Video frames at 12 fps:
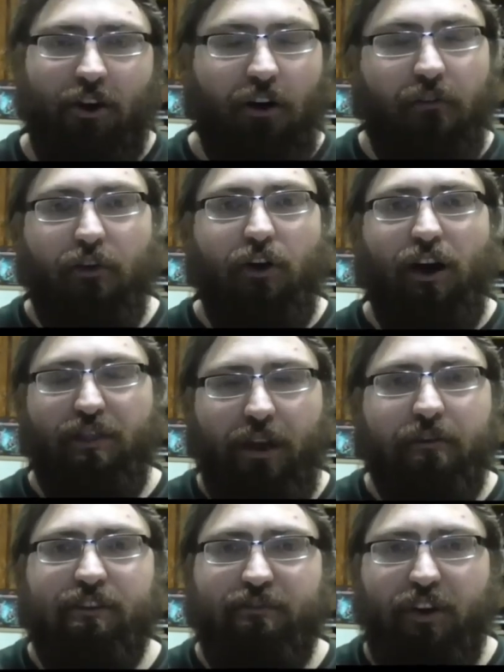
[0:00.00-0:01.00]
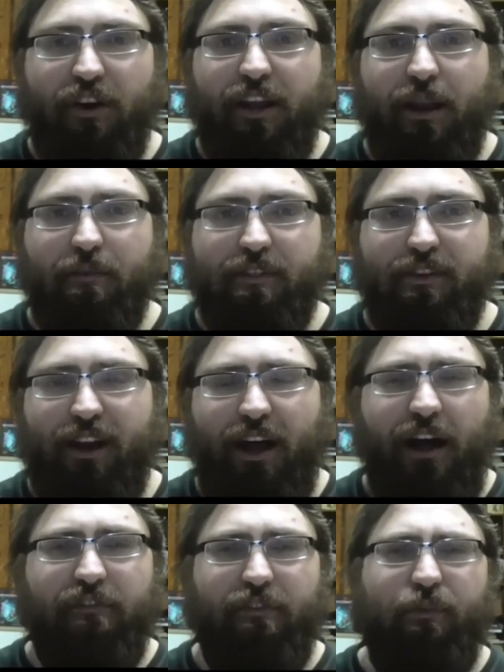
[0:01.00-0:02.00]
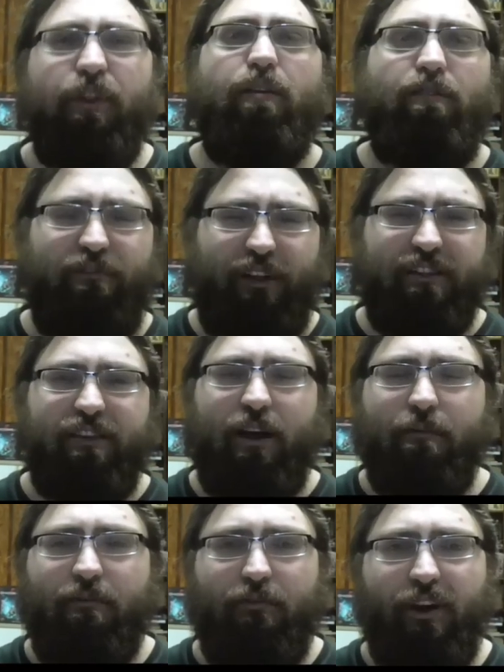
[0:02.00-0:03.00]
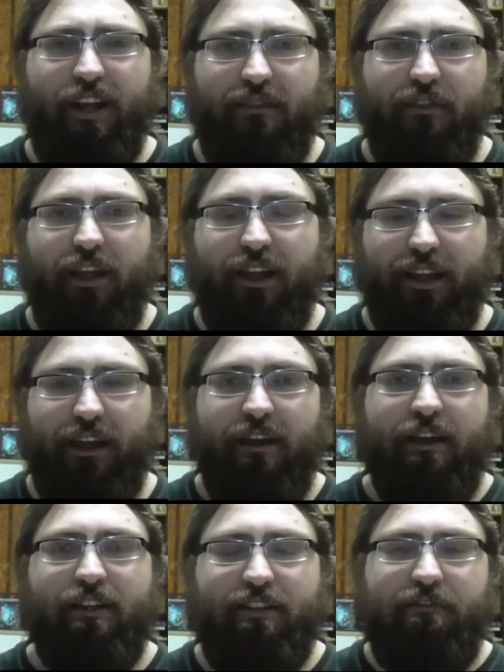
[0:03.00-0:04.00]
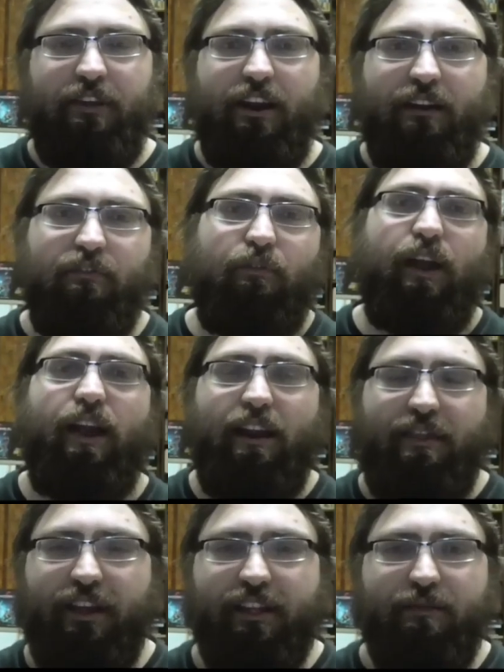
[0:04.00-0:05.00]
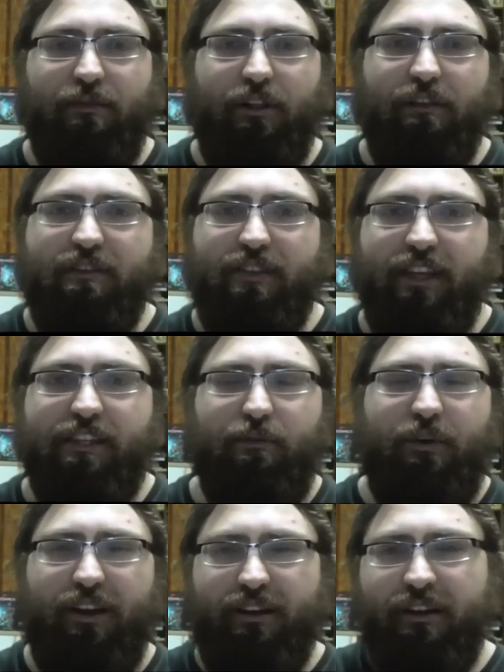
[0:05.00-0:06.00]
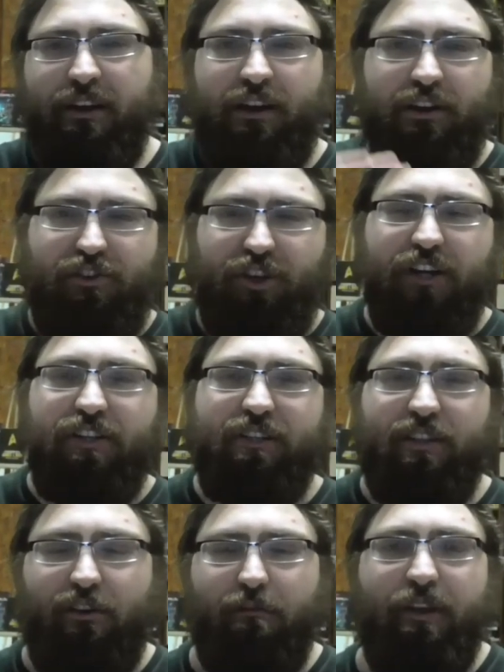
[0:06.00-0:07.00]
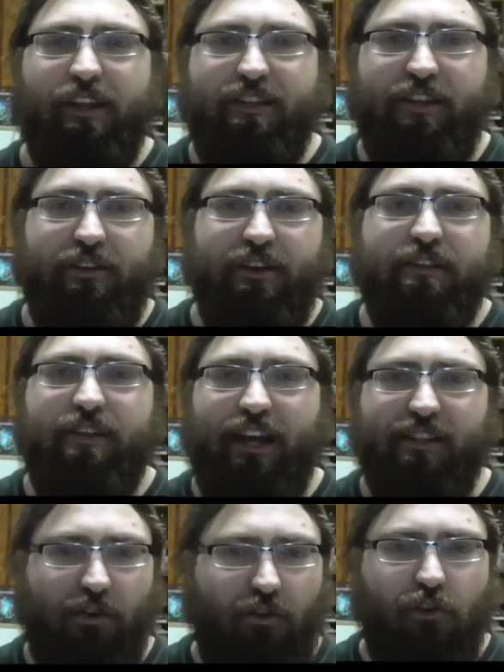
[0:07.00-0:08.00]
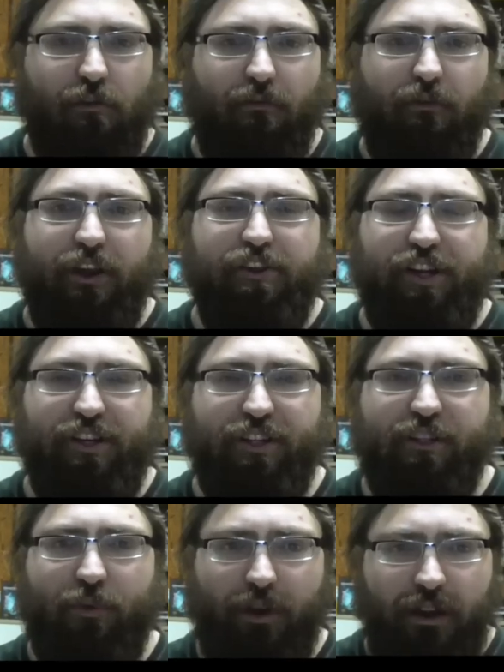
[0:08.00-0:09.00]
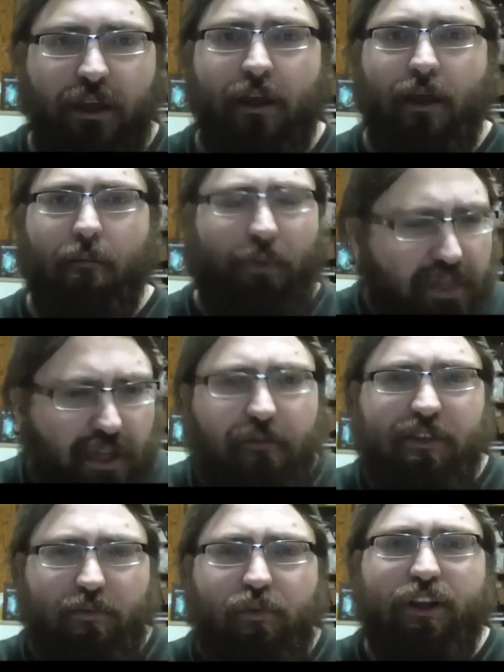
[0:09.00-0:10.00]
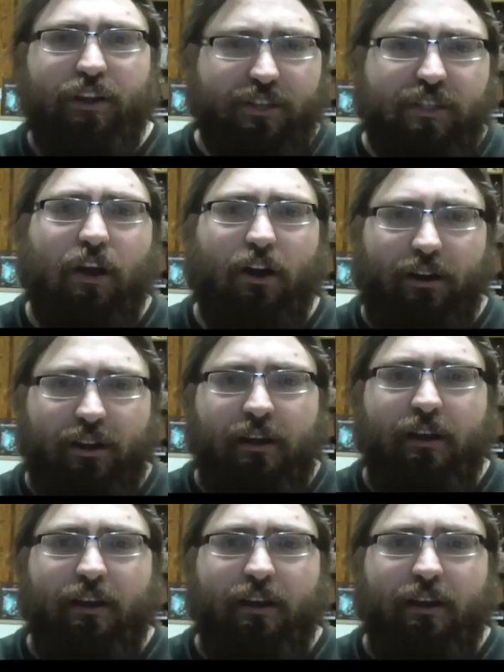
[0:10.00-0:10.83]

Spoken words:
Overall, I thought it was a very good episode. I'll have to really reflect on it before I give it like a definitive grade. I think it's one of those things you want to judge this little miniseries as a whole before you judge this one. But I thought it was a pretty good start.